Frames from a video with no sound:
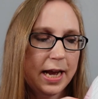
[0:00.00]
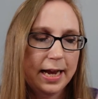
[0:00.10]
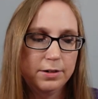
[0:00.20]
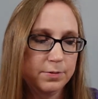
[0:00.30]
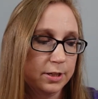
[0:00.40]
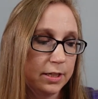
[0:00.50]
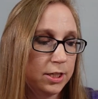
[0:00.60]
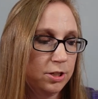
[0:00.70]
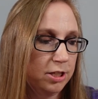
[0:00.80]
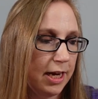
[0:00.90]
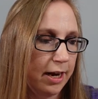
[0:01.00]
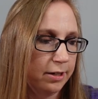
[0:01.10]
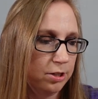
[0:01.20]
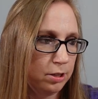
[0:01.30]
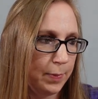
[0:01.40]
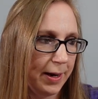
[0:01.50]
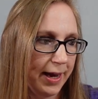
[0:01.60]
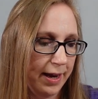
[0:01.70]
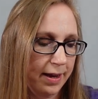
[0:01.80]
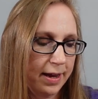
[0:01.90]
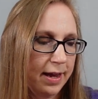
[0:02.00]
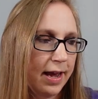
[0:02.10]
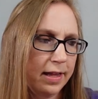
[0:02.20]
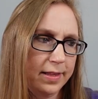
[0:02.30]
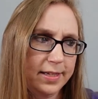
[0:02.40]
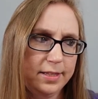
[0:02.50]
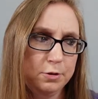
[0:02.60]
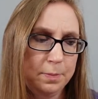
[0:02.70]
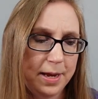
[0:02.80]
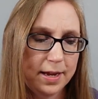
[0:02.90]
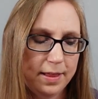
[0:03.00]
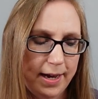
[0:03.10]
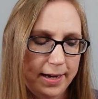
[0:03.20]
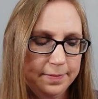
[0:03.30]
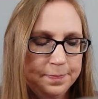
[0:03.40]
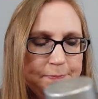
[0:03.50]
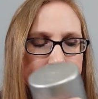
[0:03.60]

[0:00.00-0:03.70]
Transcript: I don't really use hairspray and they still make that.